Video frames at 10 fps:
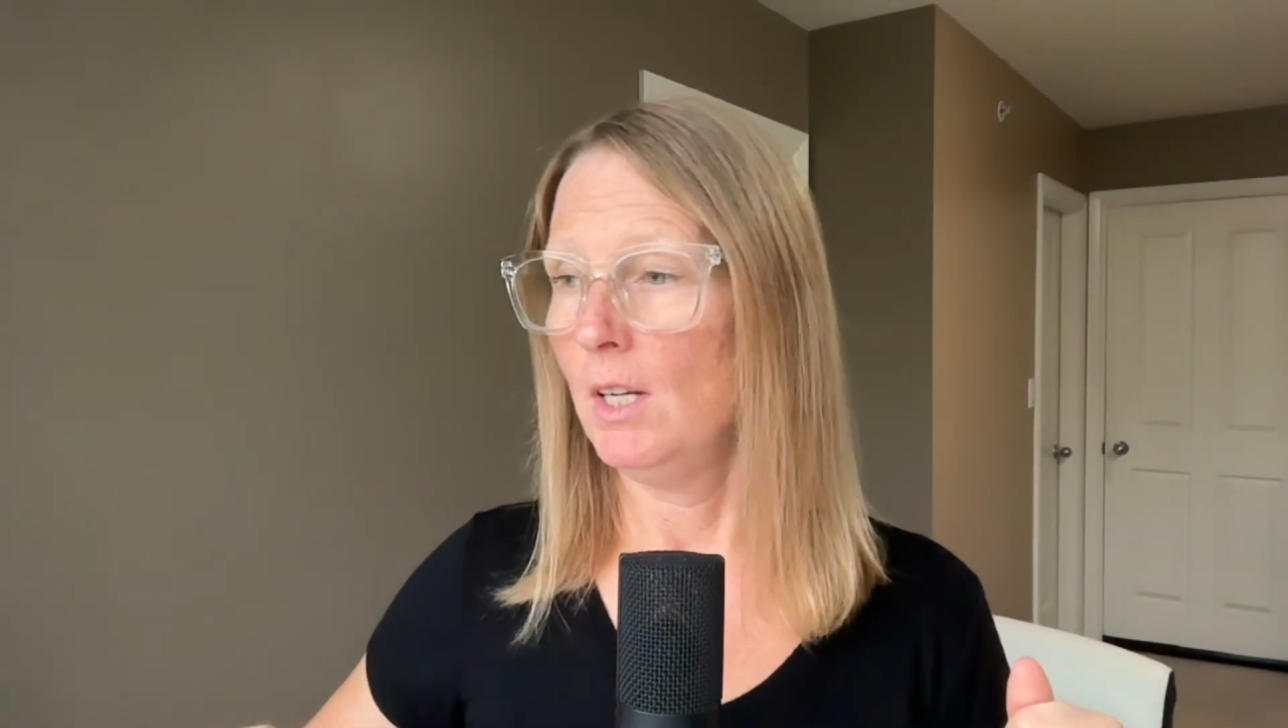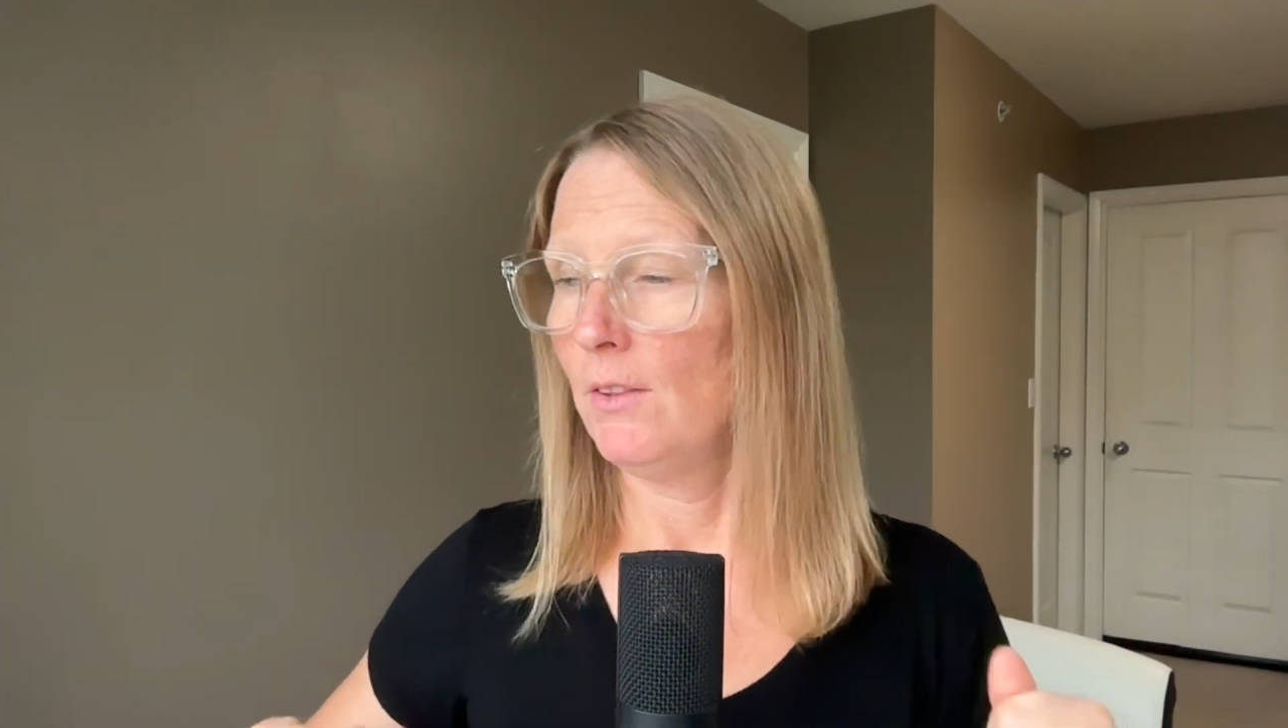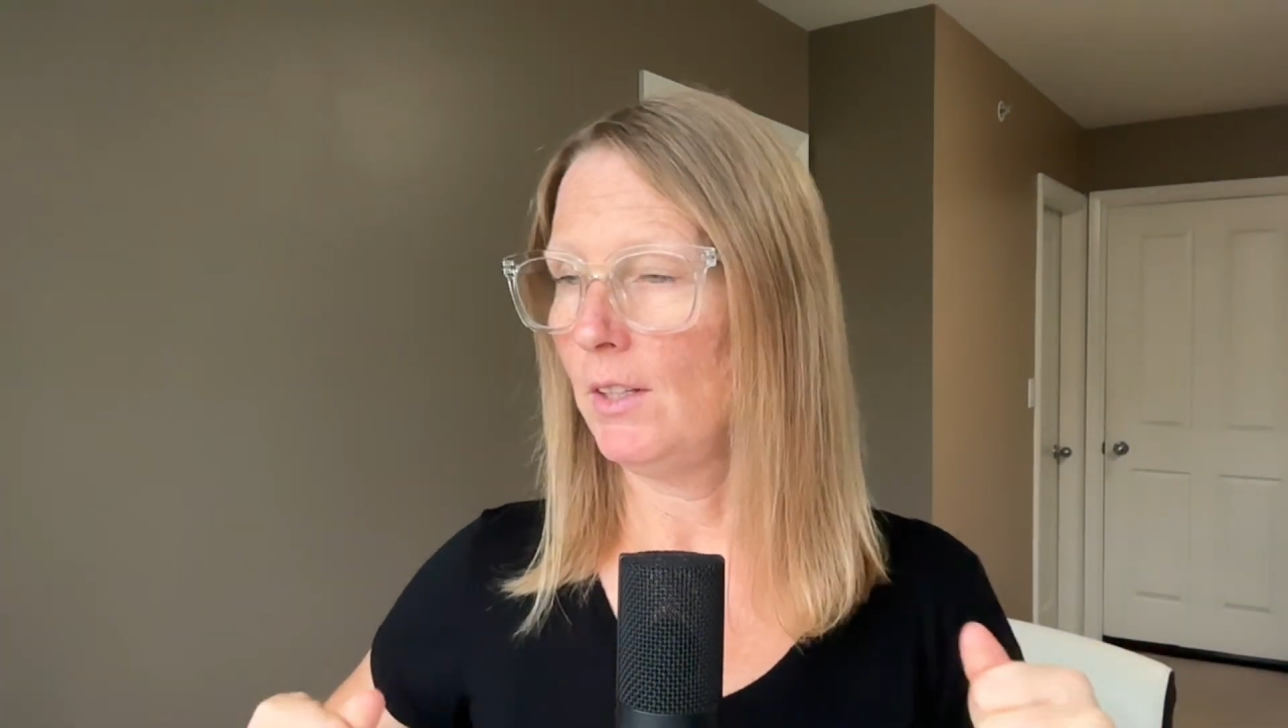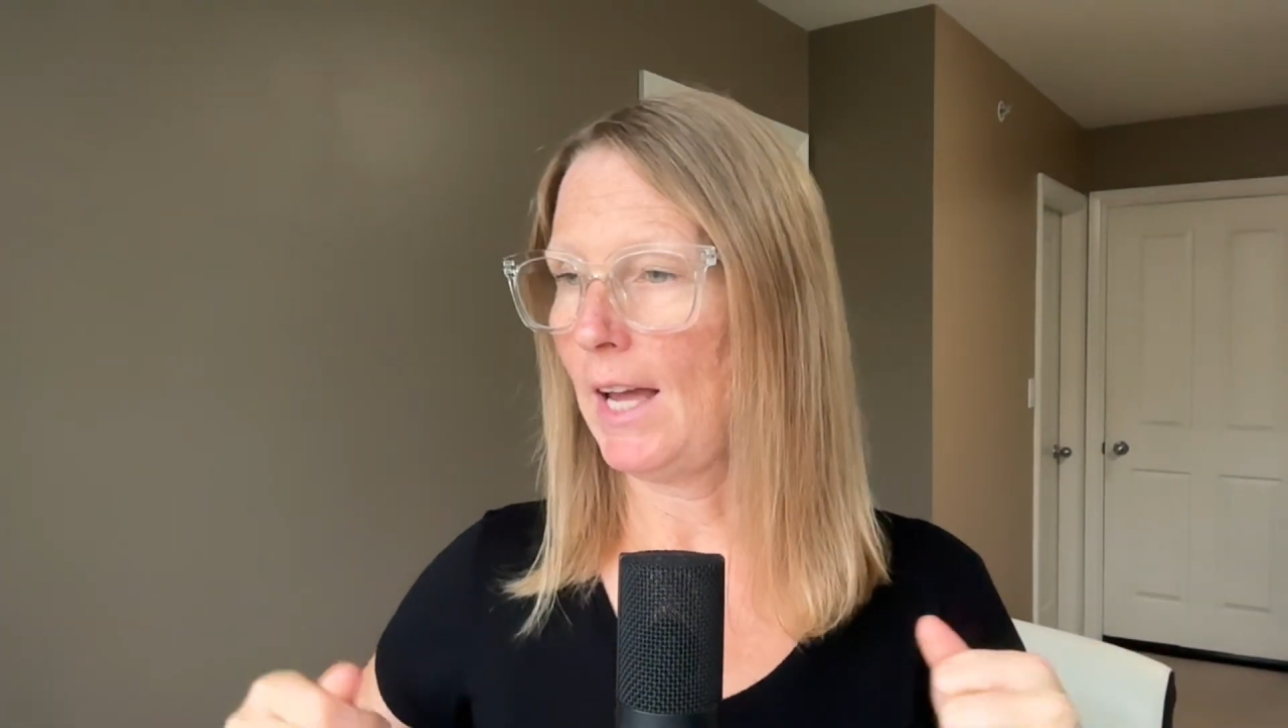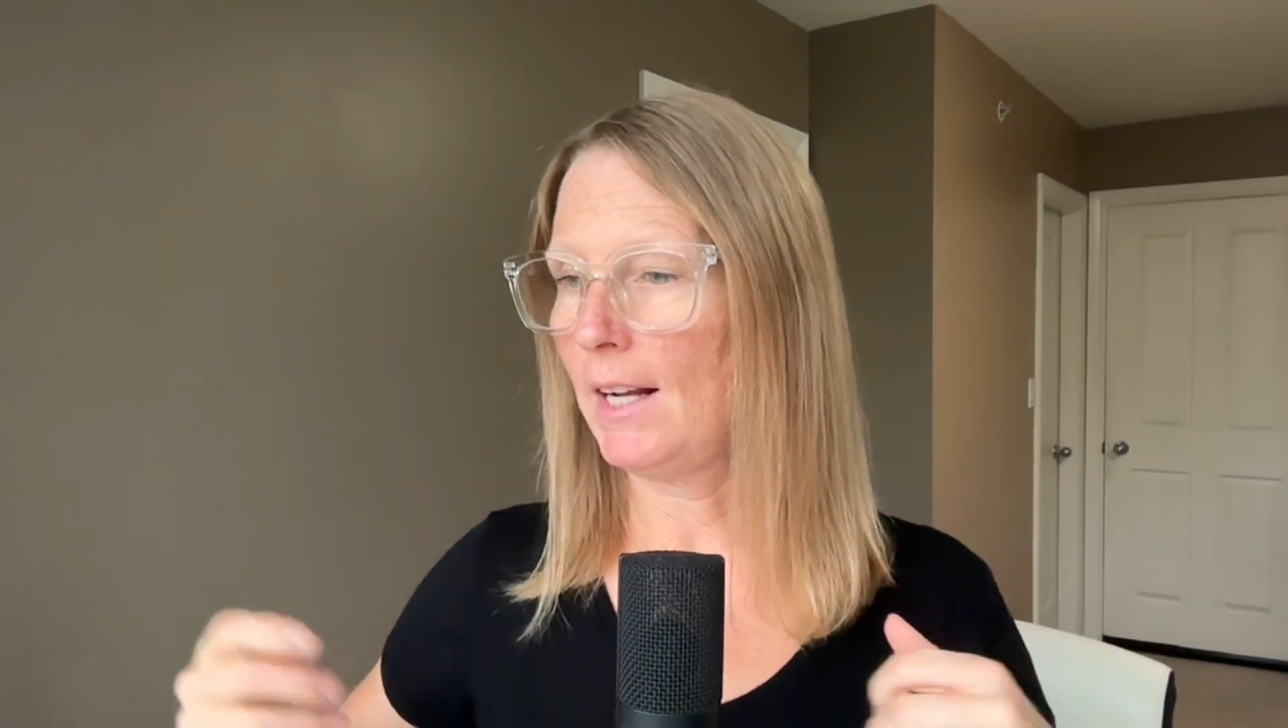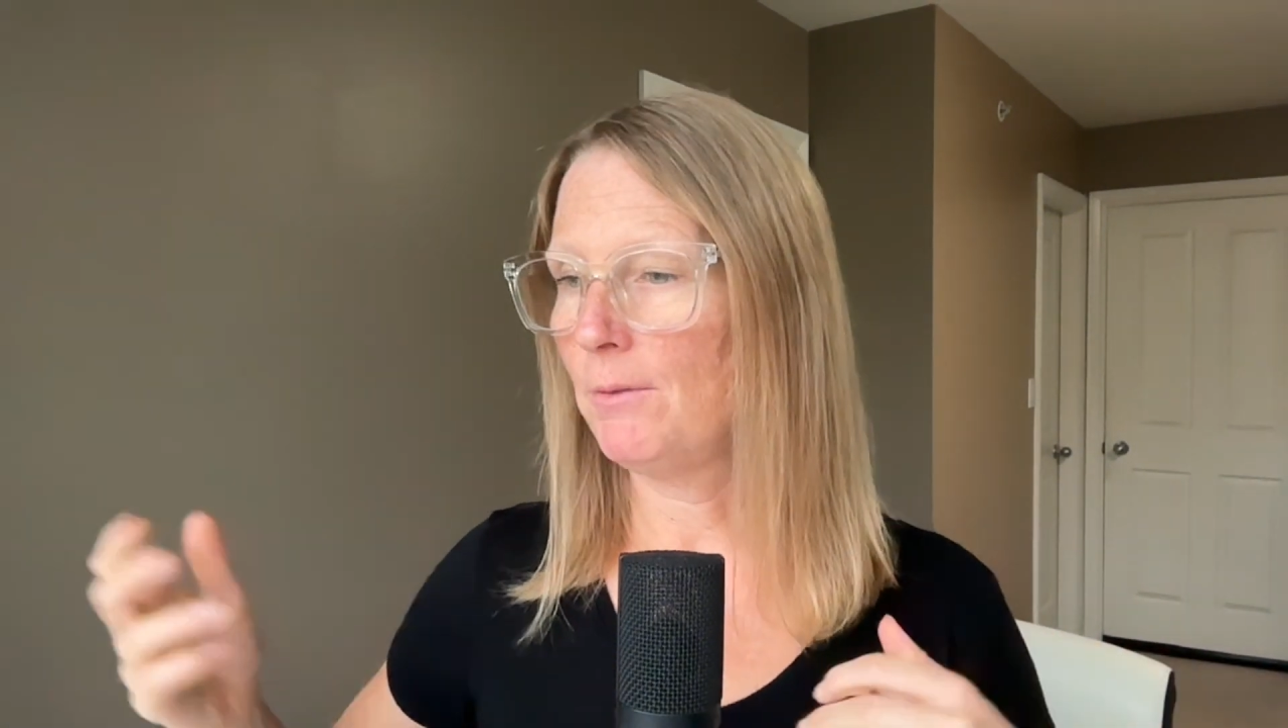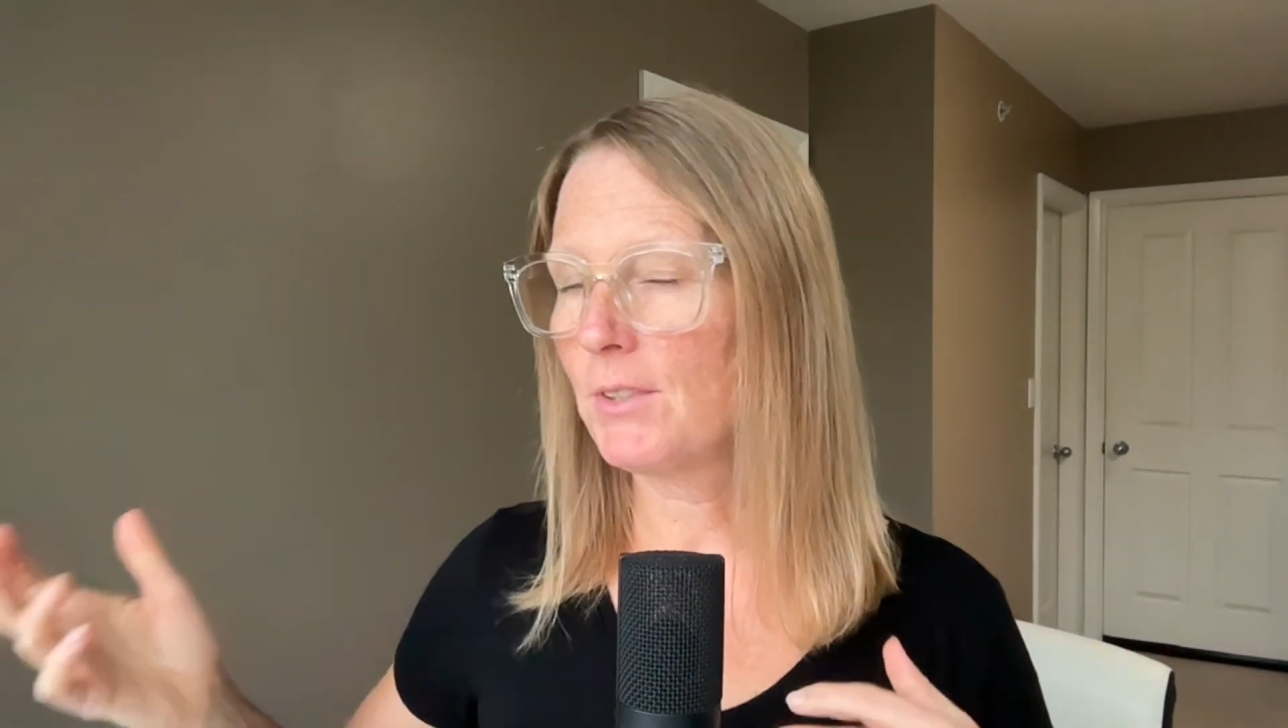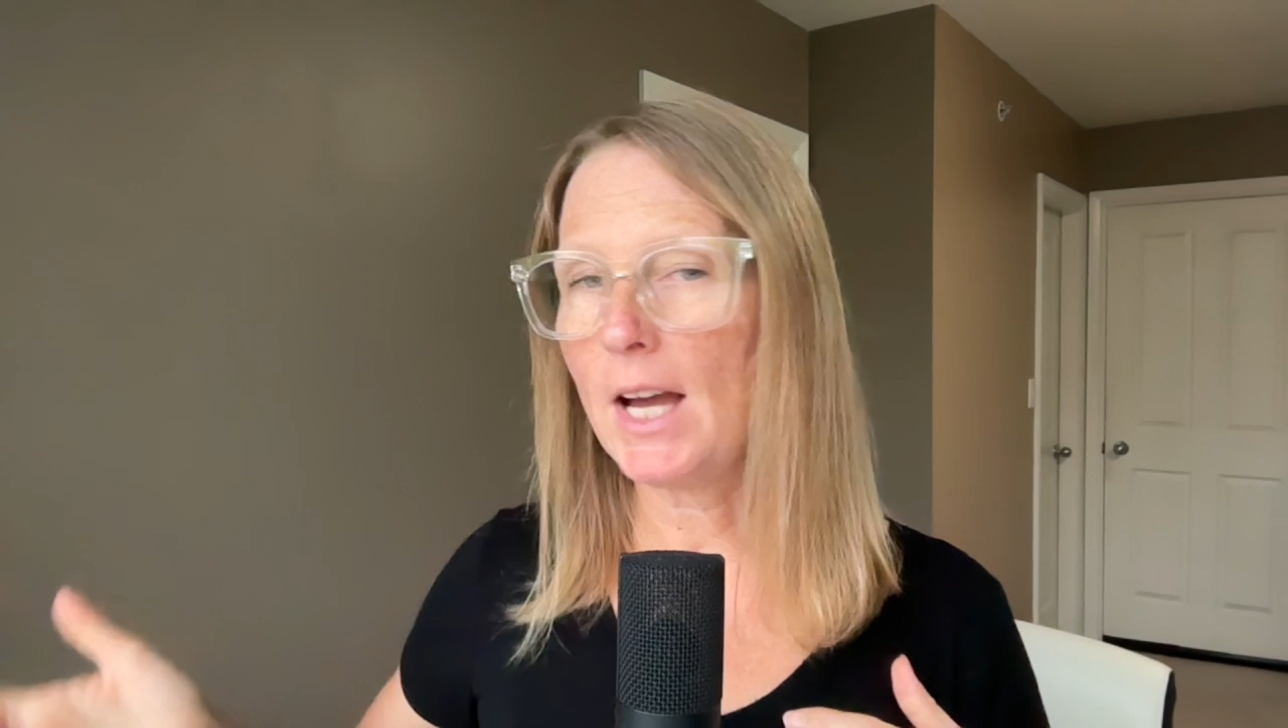the lack of